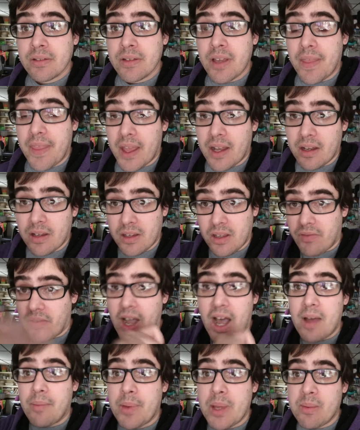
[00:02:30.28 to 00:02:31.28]
And then you've
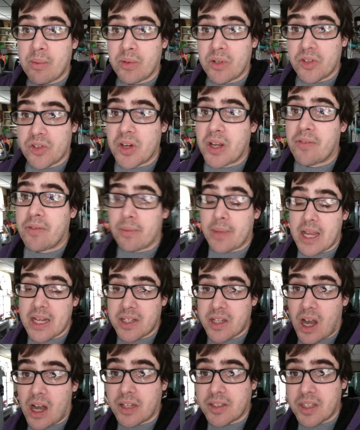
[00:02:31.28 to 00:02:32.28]
got people to drink from that
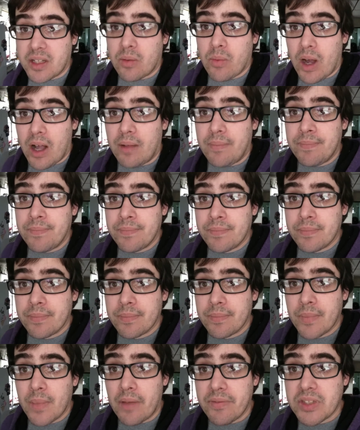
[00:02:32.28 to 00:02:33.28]
toxic well
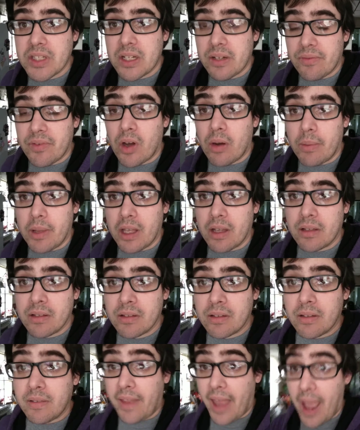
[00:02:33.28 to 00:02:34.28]
of xenophobia.
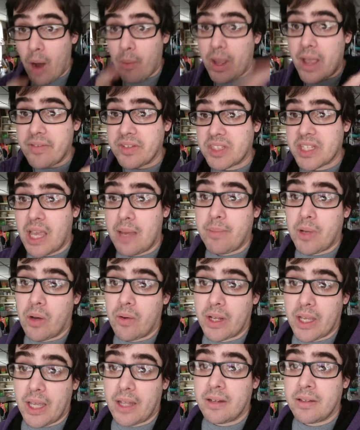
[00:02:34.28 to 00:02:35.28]
Now we have a scapegoat
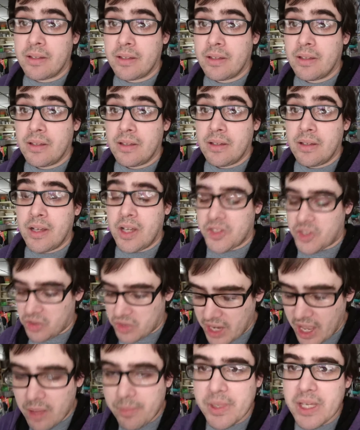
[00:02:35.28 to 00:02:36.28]
again. So
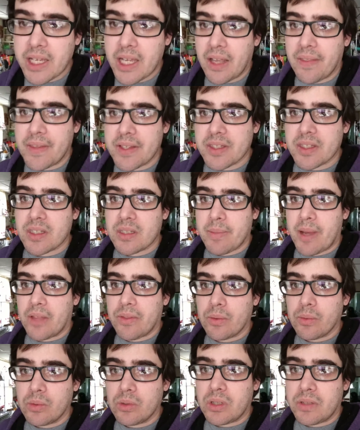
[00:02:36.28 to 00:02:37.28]
tell me again this is about
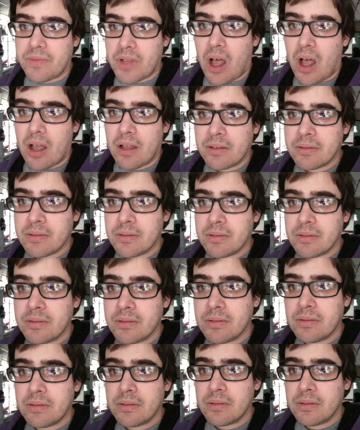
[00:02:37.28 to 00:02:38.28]
the rule of law.
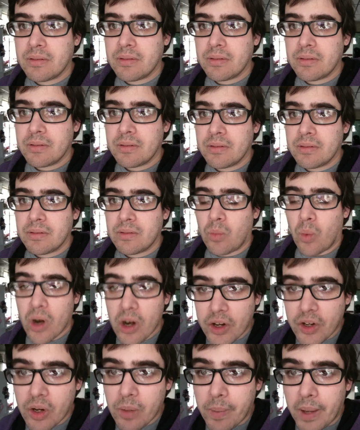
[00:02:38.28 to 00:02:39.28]
Where
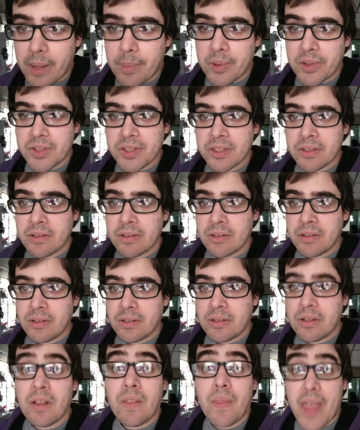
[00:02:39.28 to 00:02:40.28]
are your papers?
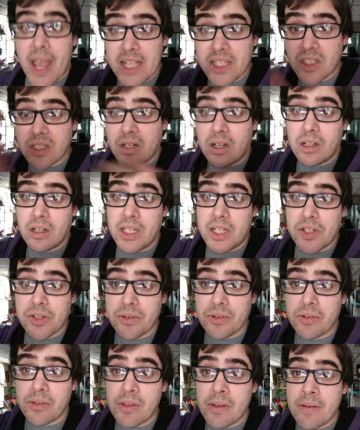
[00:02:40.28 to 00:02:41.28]
That's an ugly
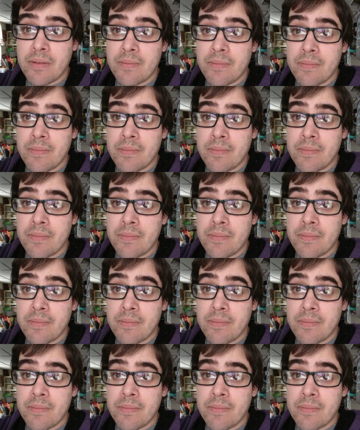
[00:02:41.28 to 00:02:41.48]
truth.